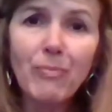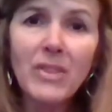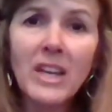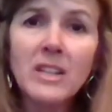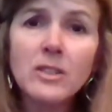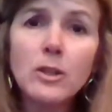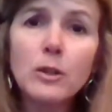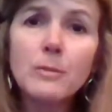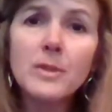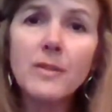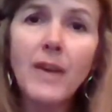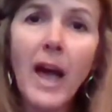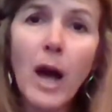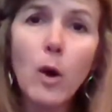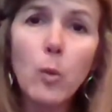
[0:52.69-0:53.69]
in terms of
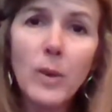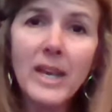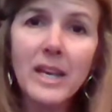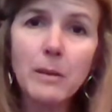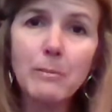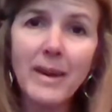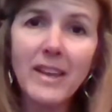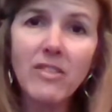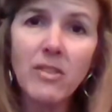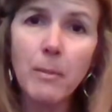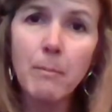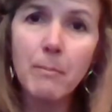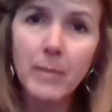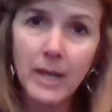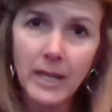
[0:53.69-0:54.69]
how we can make
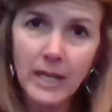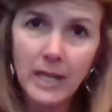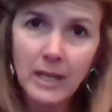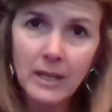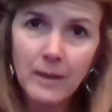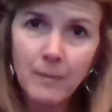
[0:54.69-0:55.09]
them money